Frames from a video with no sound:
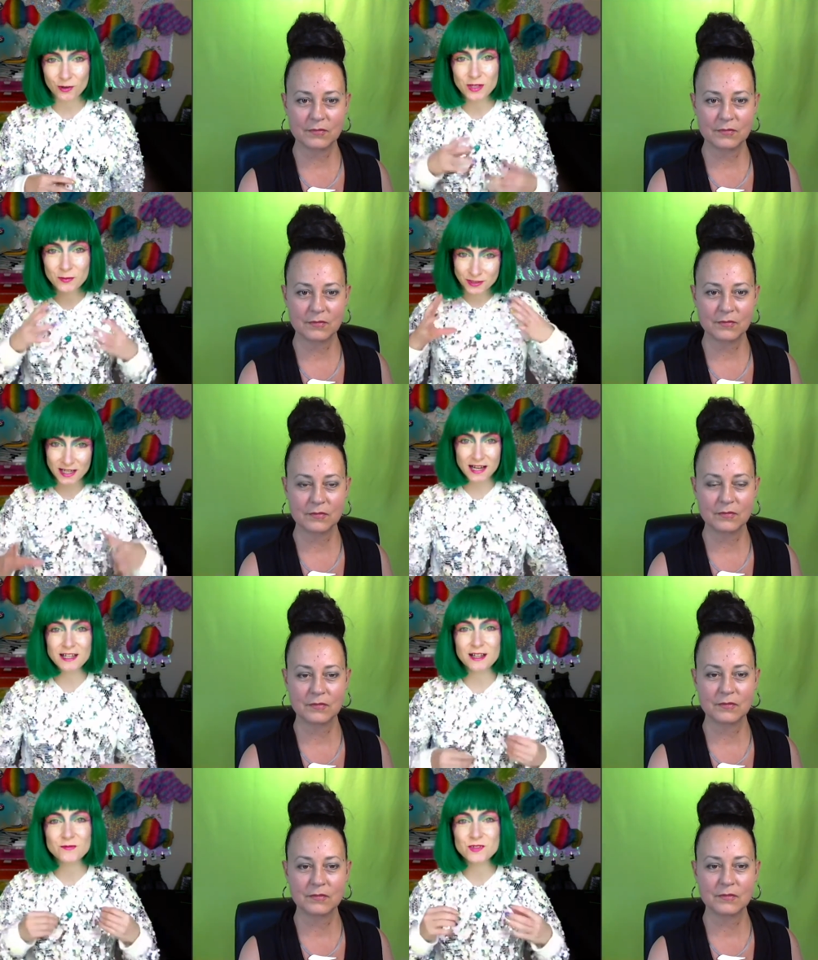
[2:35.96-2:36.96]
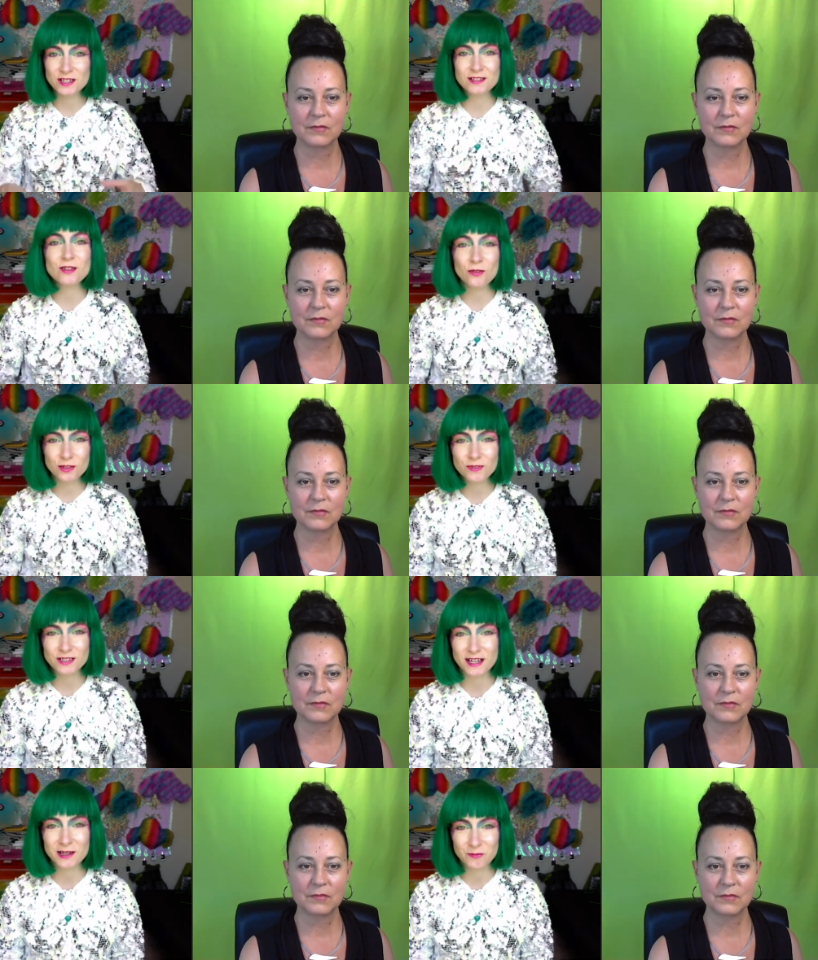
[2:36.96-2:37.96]
Speaker 1: for me, but I am just knowing
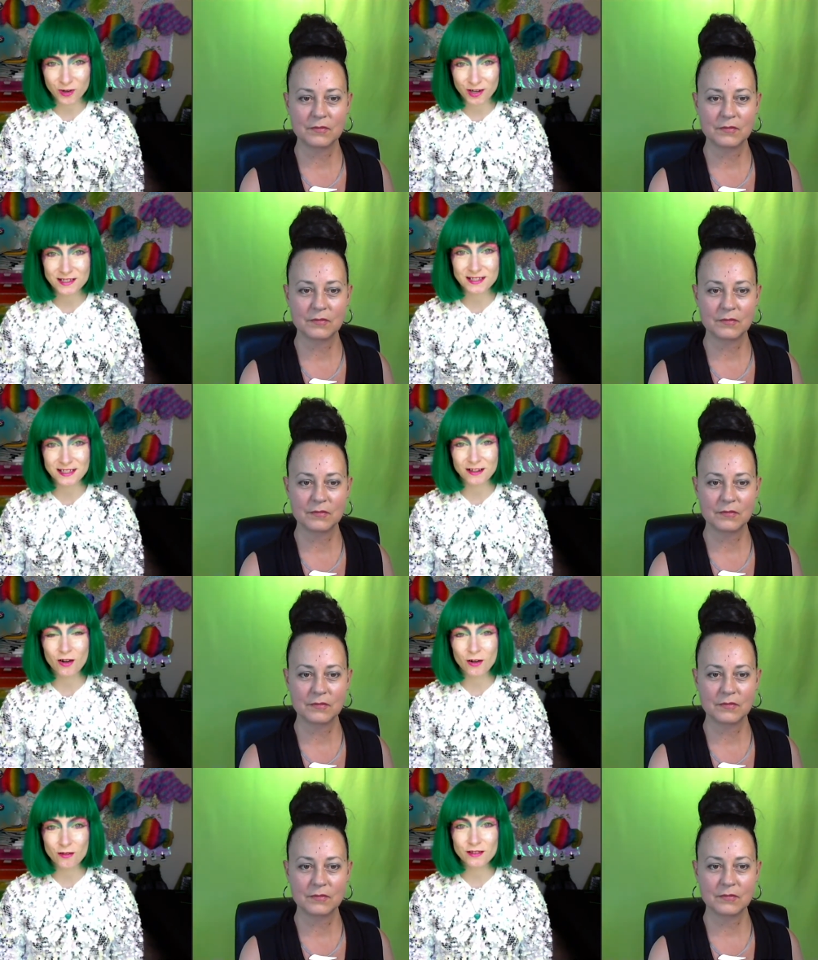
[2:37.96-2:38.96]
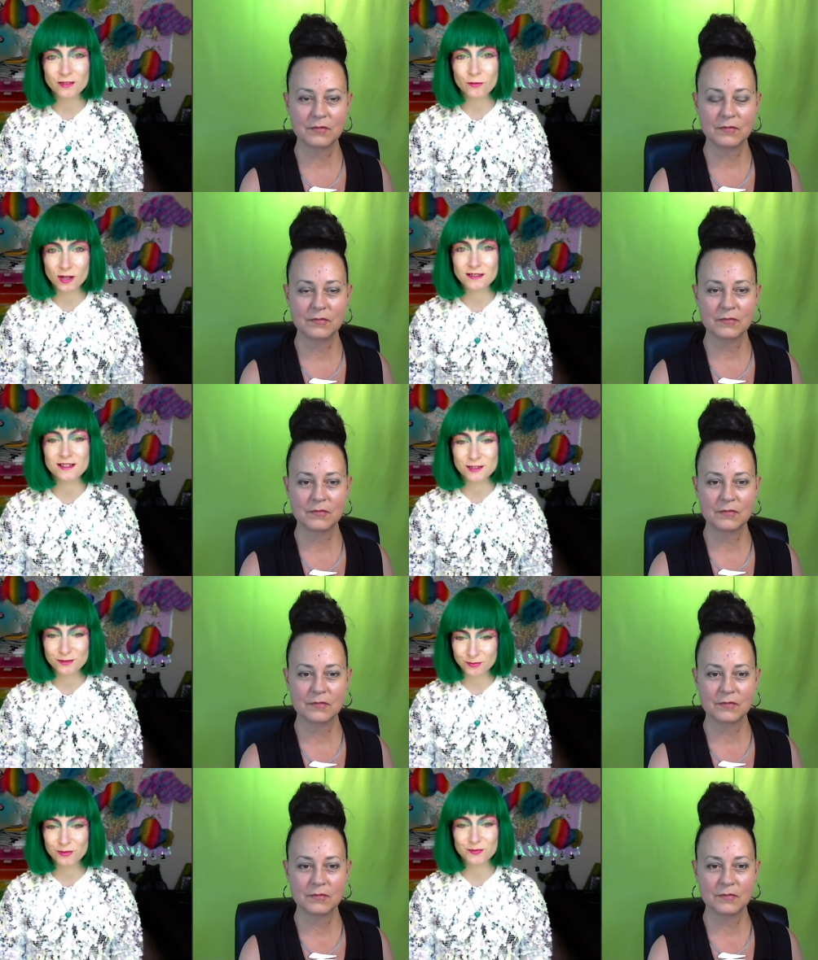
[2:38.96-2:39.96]
what I am wanting all in one
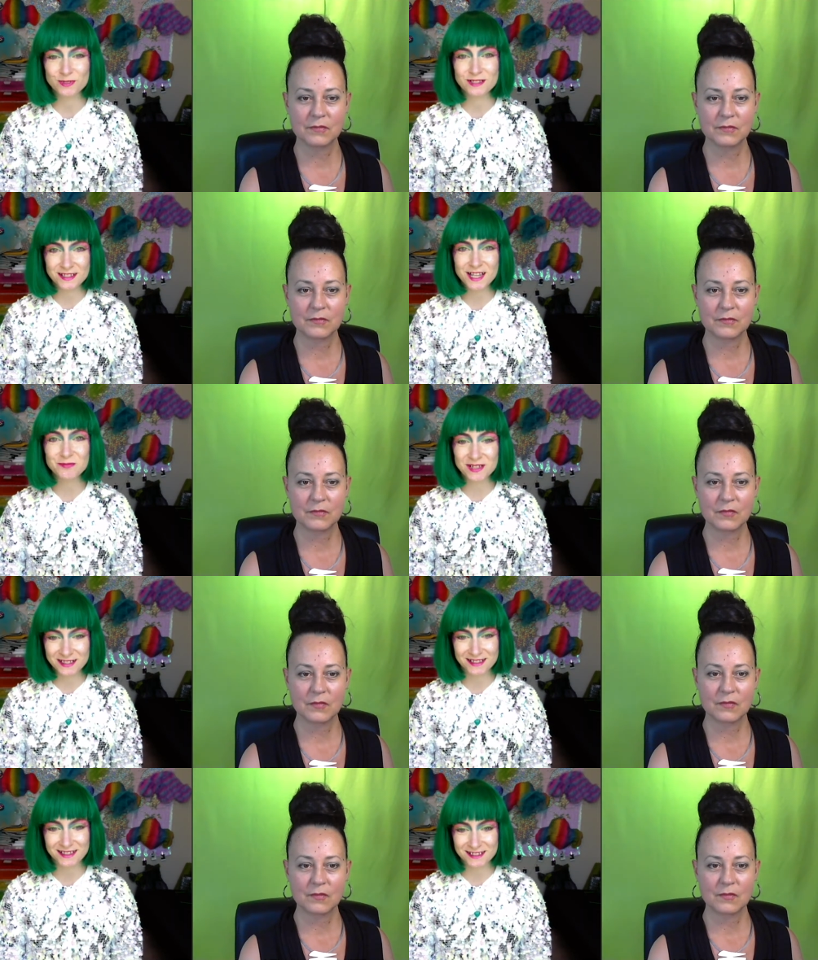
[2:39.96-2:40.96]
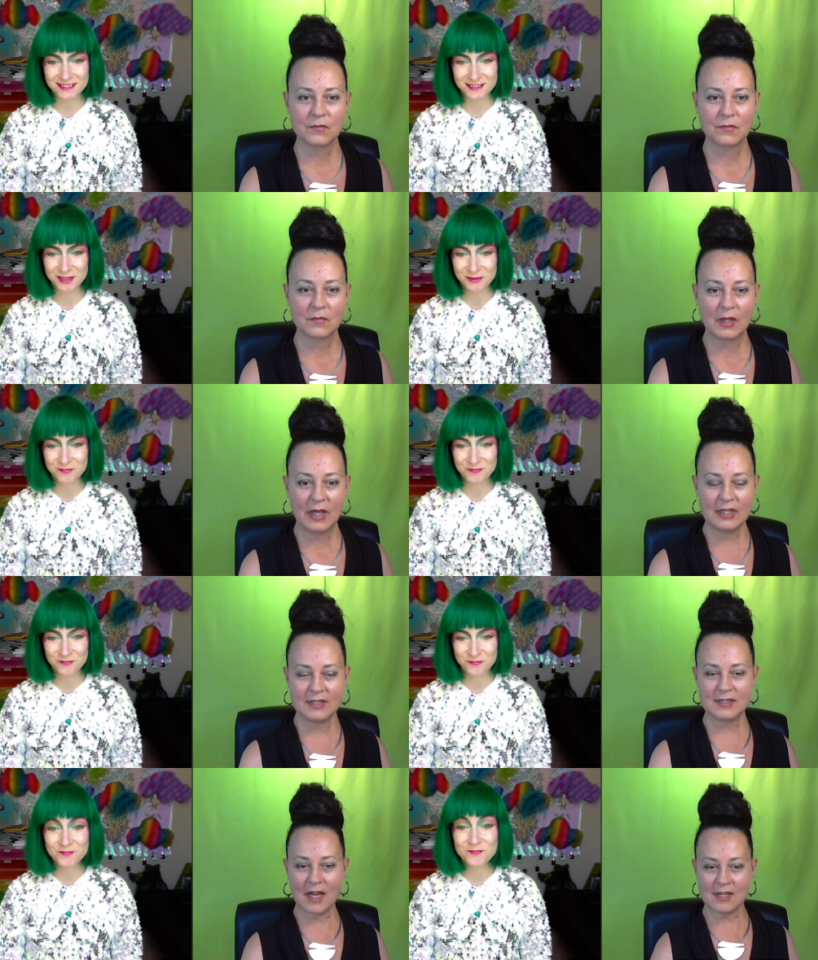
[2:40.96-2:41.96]
swoop. Does that make sense?
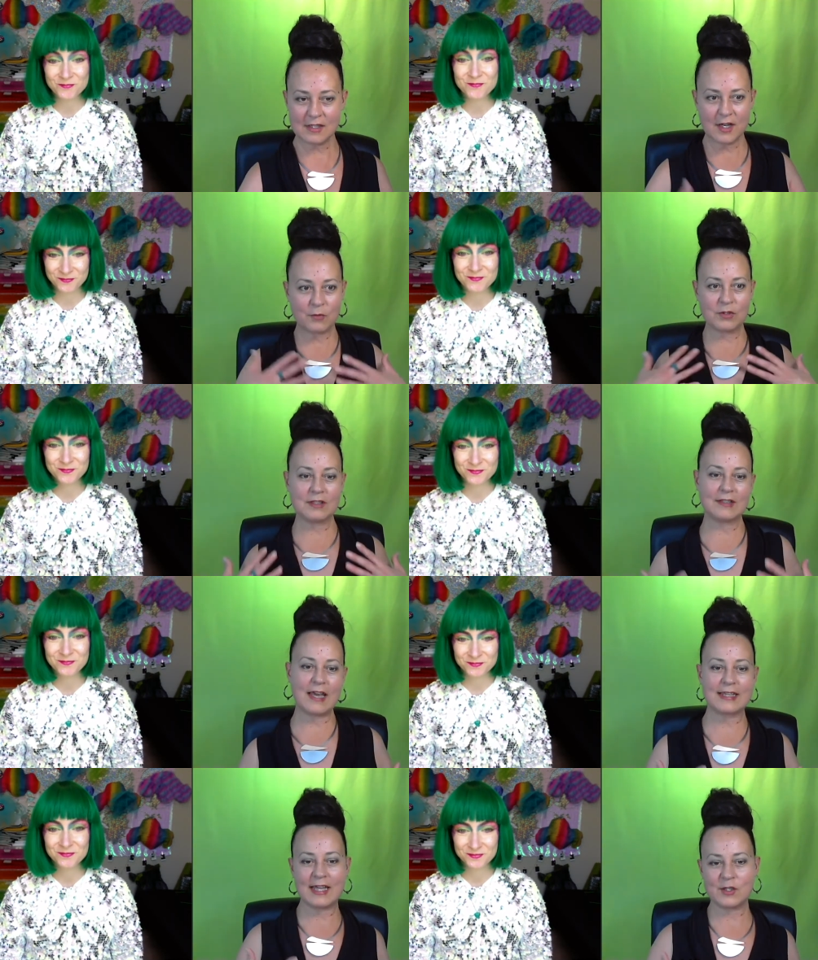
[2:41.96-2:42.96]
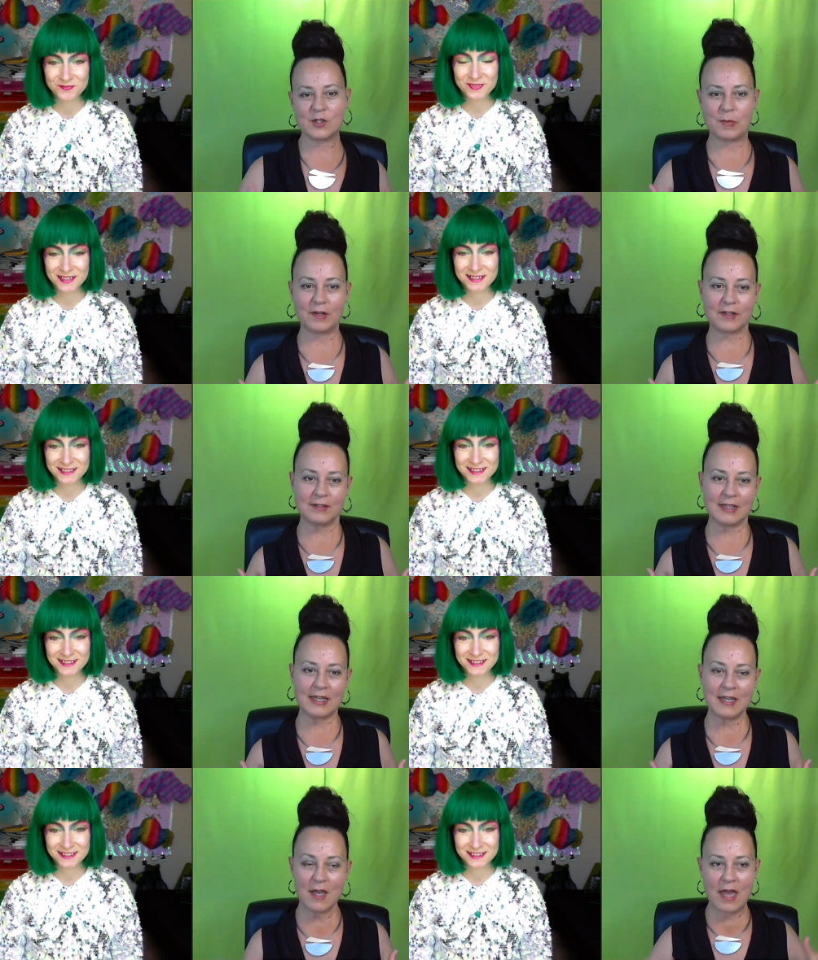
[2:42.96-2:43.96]
Speaker 2: It does. And I really like that
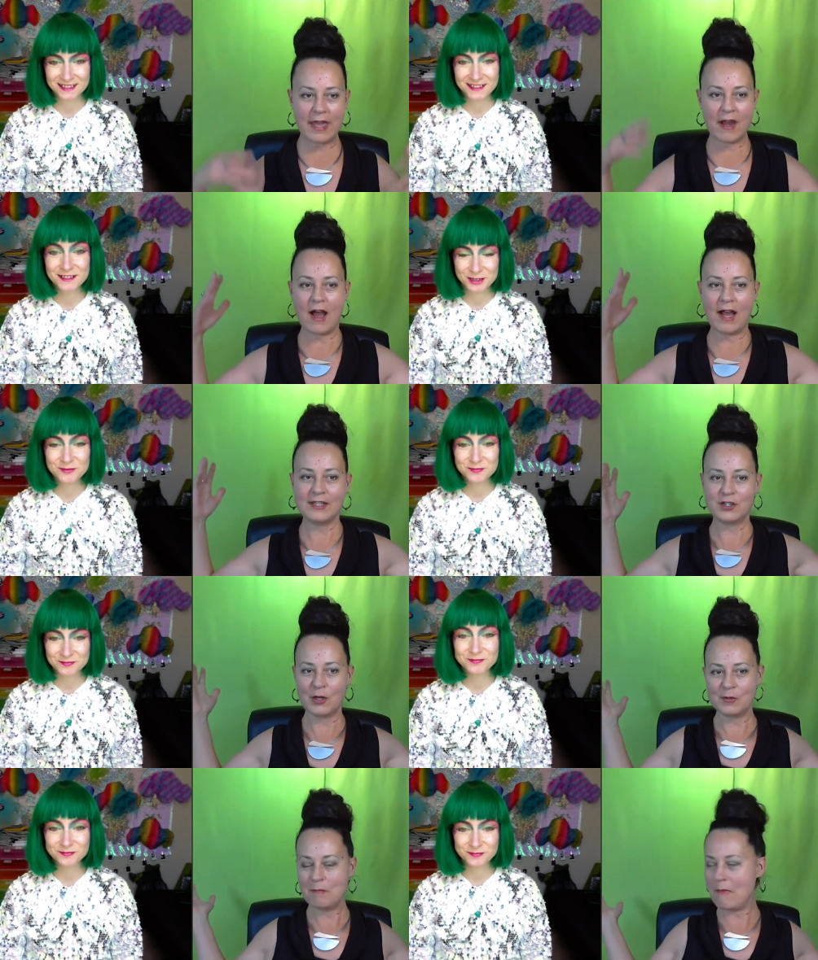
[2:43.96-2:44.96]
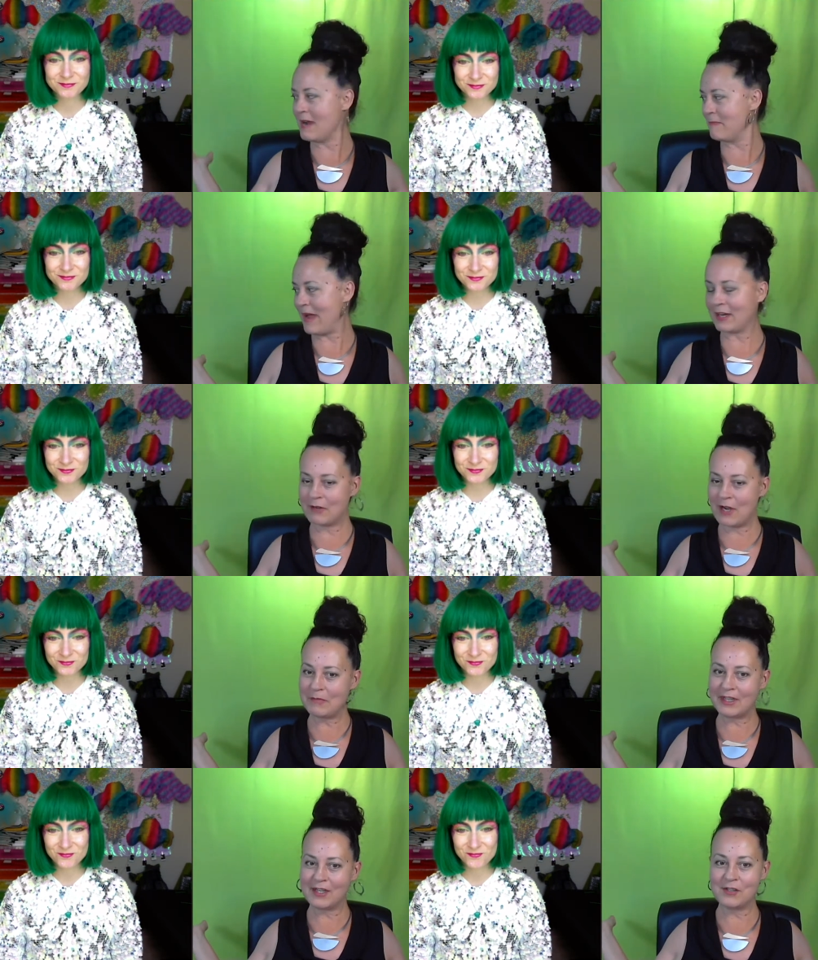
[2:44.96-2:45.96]
sparkly. And I chose my
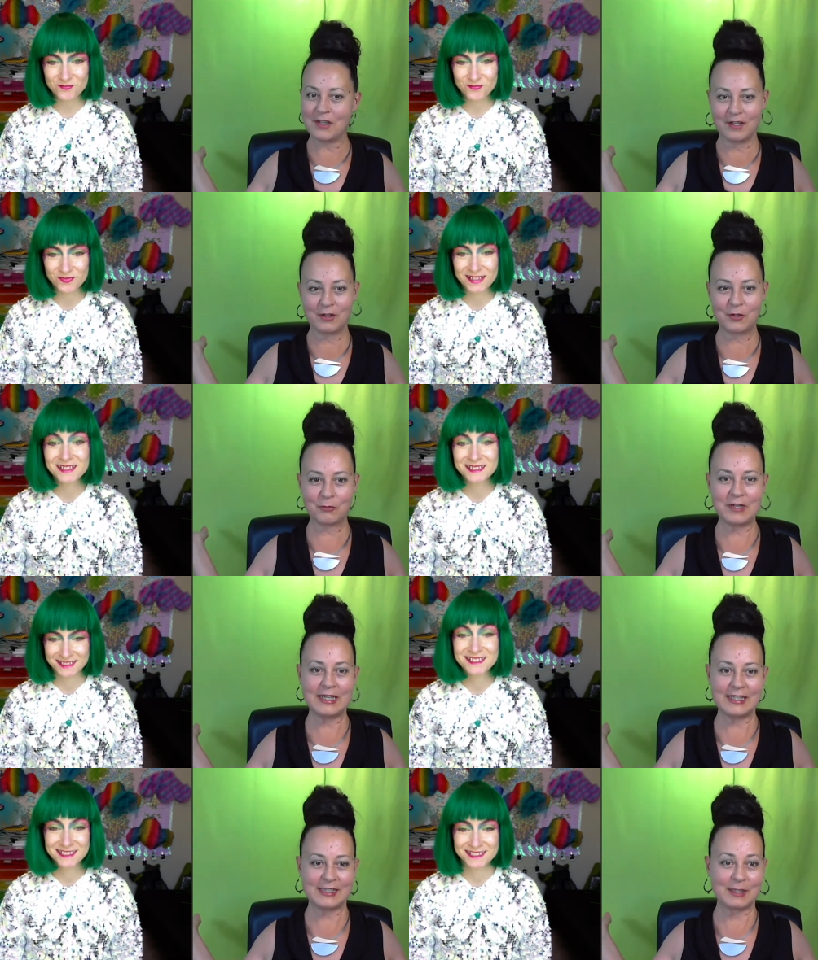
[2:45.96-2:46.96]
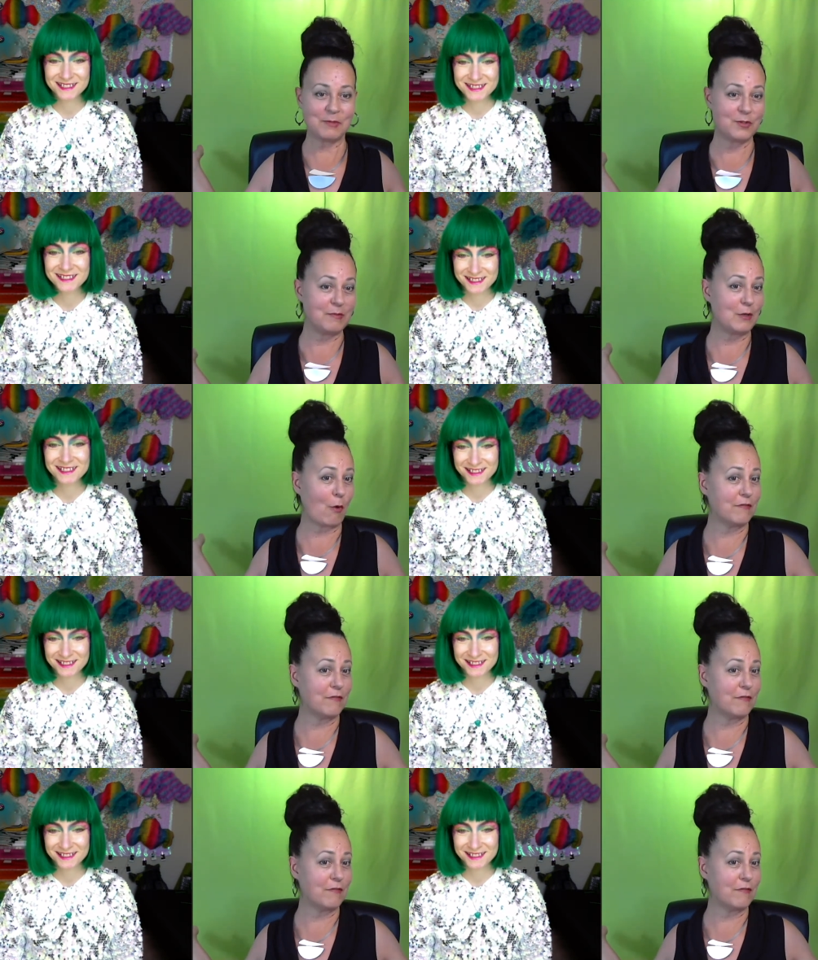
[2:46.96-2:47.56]
background because green seems to be